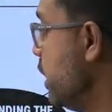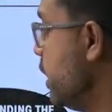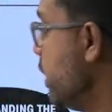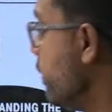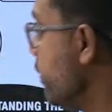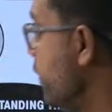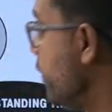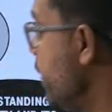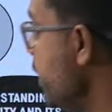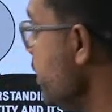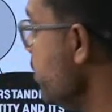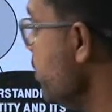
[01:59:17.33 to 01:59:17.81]

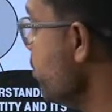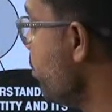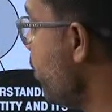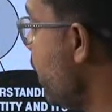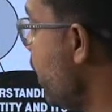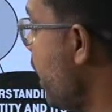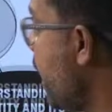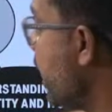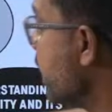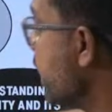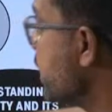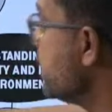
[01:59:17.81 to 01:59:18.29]
Then
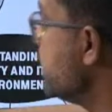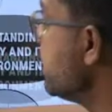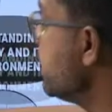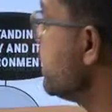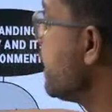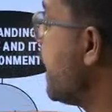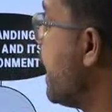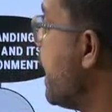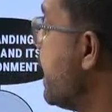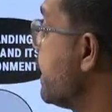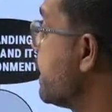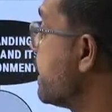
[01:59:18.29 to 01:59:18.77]
market
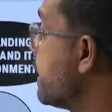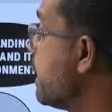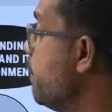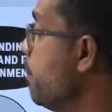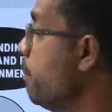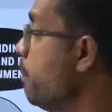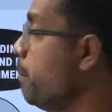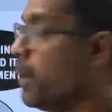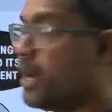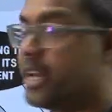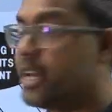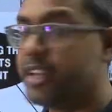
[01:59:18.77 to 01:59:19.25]
and
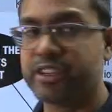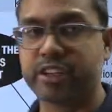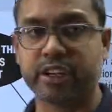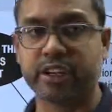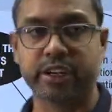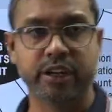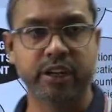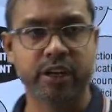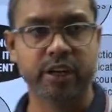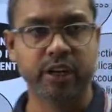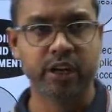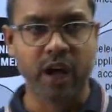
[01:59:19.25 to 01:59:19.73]
competition.
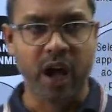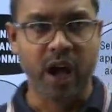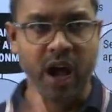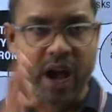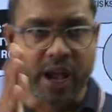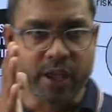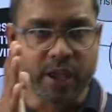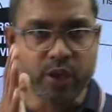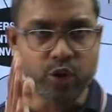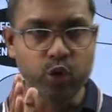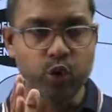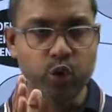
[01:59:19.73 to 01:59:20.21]
Are
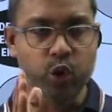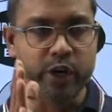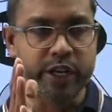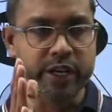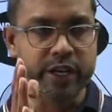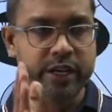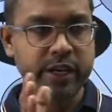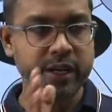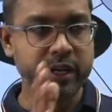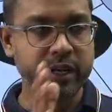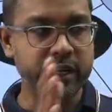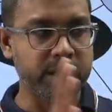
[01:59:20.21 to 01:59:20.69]
you
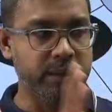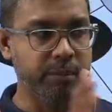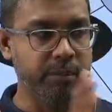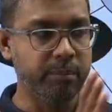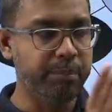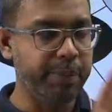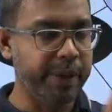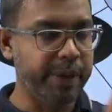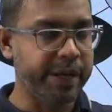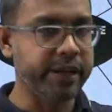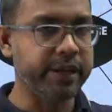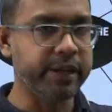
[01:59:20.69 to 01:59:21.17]
auditing
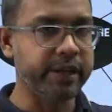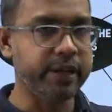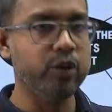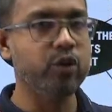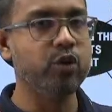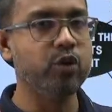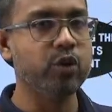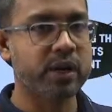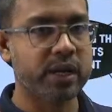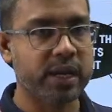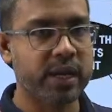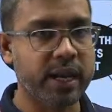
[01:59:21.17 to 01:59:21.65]

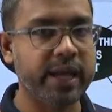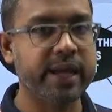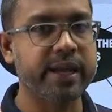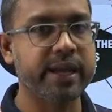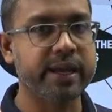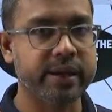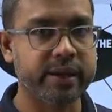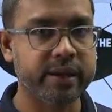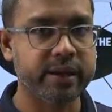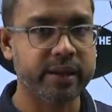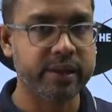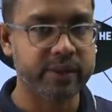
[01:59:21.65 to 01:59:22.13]
competitive client?
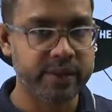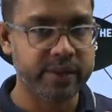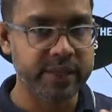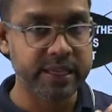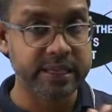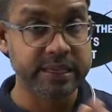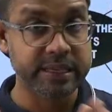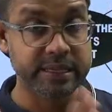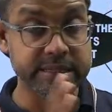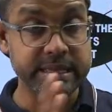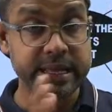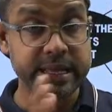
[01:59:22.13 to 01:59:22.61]

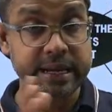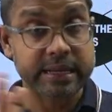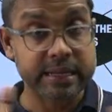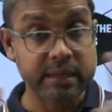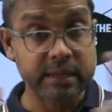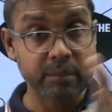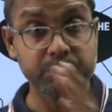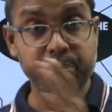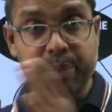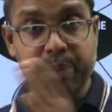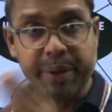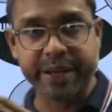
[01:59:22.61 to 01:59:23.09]
Is there a
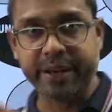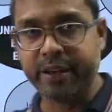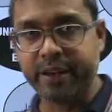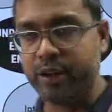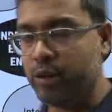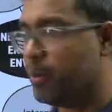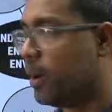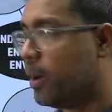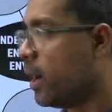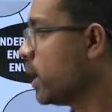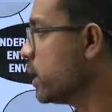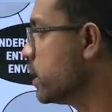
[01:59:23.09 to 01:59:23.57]
competitive
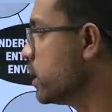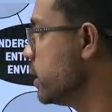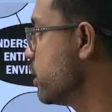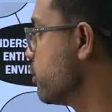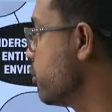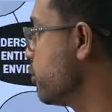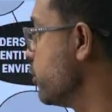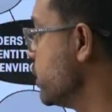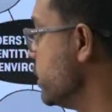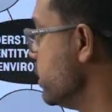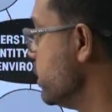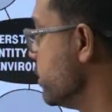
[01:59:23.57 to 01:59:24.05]
market
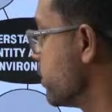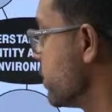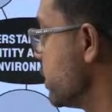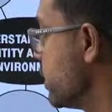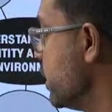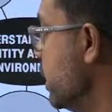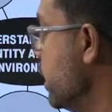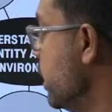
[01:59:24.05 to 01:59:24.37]
for this?